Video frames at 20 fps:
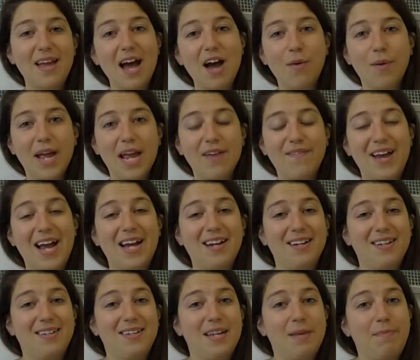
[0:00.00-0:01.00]
And then that way, if I
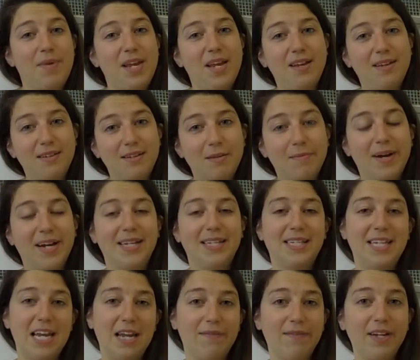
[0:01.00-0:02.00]
had to dip into
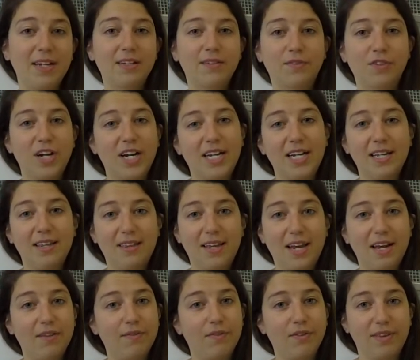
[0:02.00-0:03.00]
my savings for
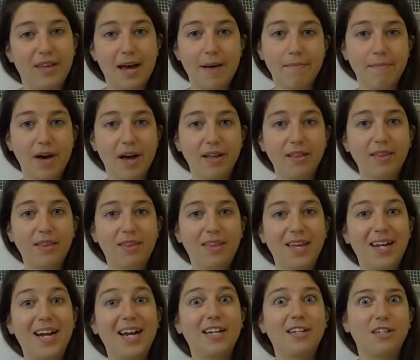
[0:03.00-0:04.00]
anything for that
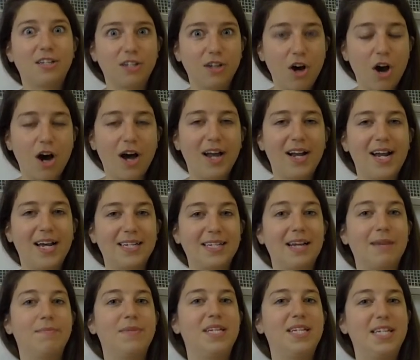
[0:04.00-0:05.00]
month, then I saw it
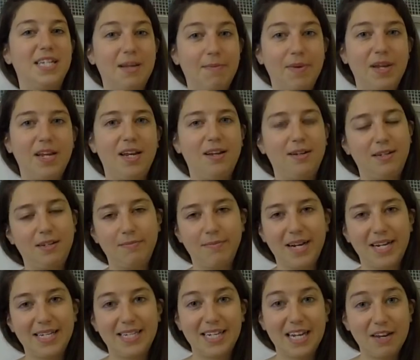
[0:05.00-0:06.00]
as I'm dipping
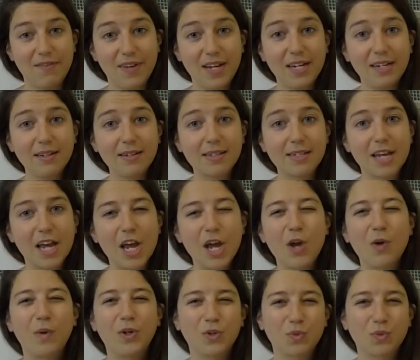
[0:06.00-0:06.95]
into my savings,